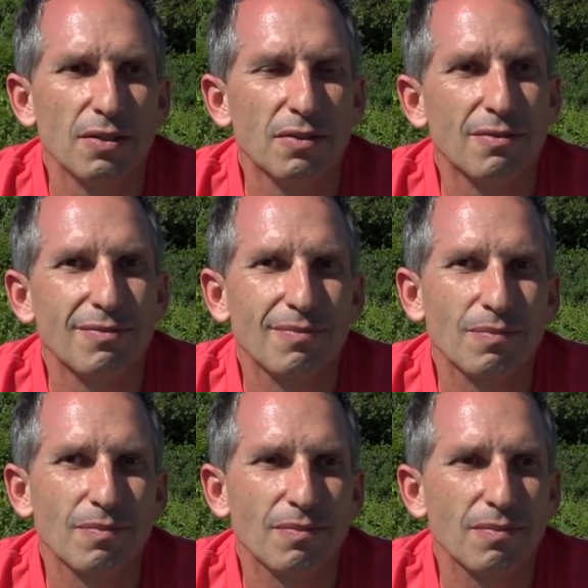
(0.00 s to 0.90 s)

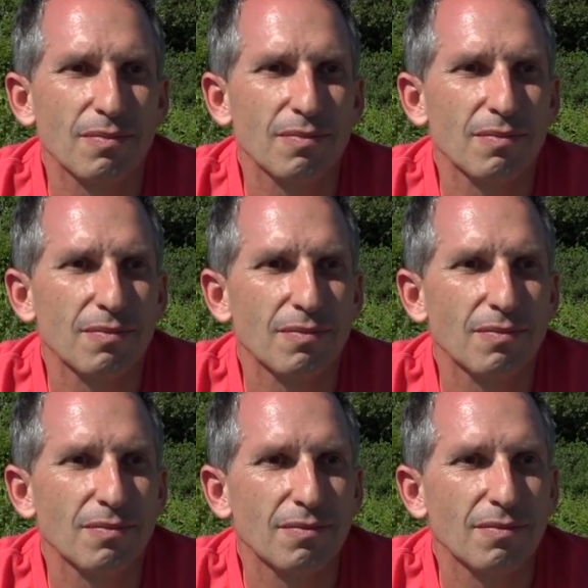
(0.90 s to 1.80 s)

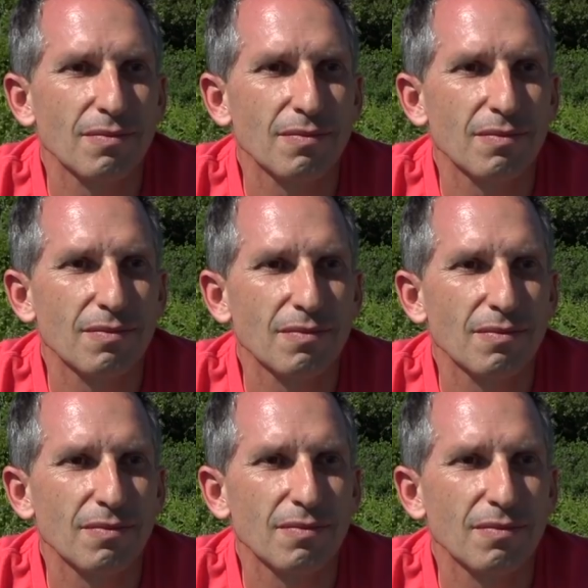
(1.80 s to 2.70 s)

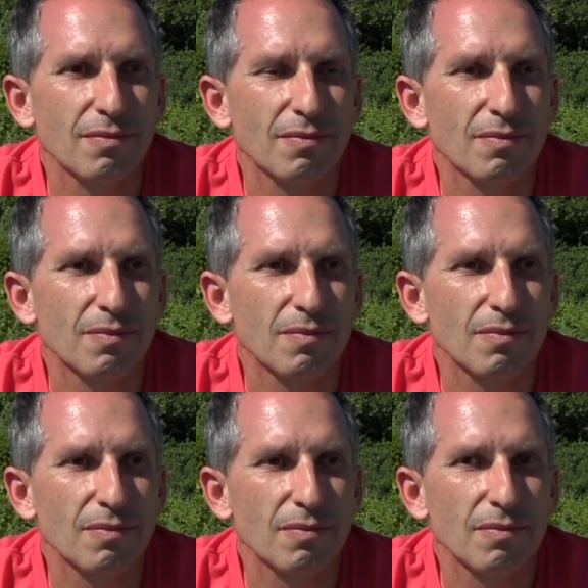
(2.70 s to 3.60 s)

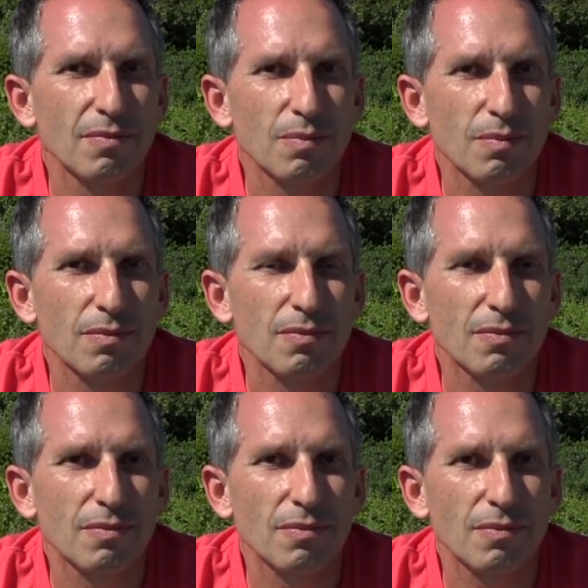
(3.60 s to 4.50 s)

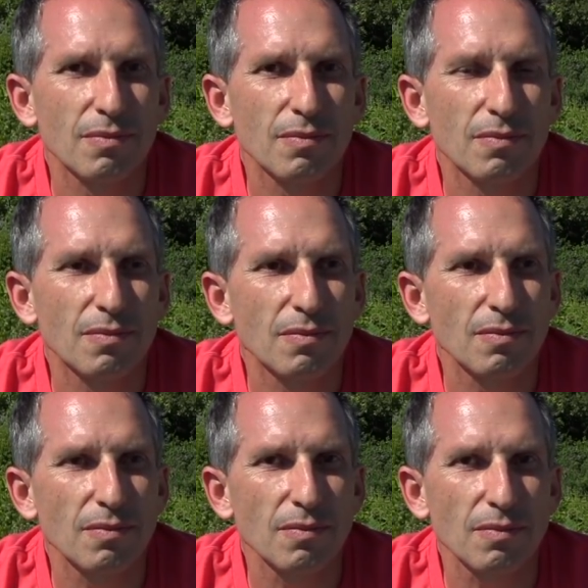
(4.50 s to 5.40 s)

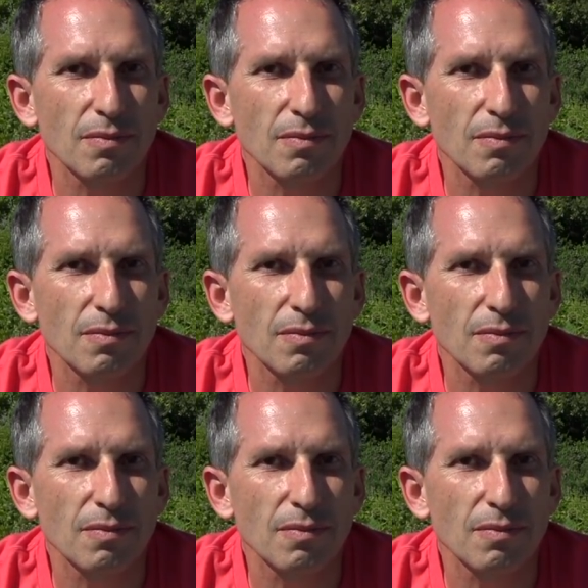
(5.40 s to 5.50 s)
[no speech]